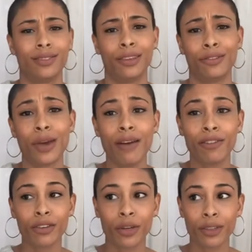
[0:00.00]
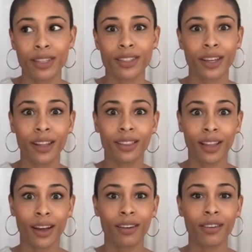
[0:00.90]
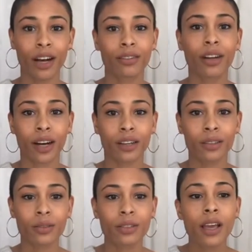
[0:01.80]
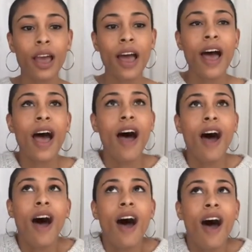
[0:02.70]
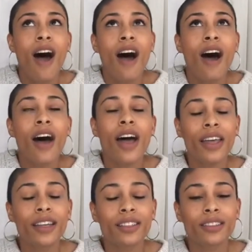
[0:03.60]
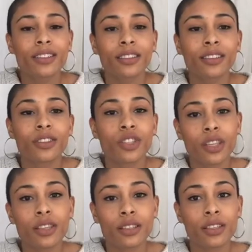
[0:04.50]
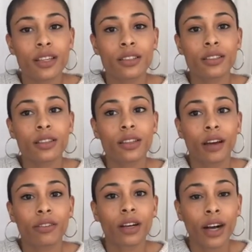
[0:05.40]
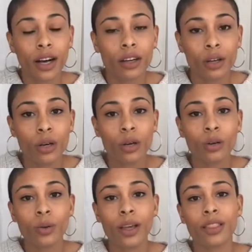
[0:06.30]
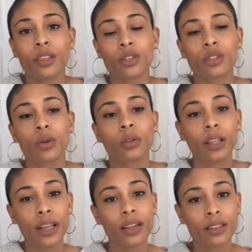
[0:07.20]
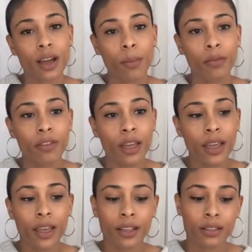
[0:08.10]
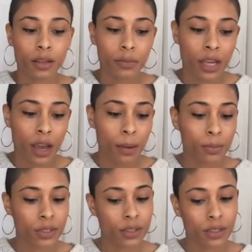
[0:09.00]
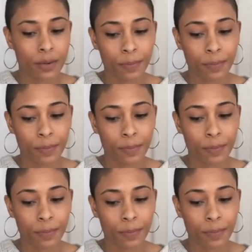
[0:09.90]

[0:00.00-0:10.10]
if you haven't noticed, I love avocados. And the cheese gets into the avocado, and there's no lid on top of it. And sometimes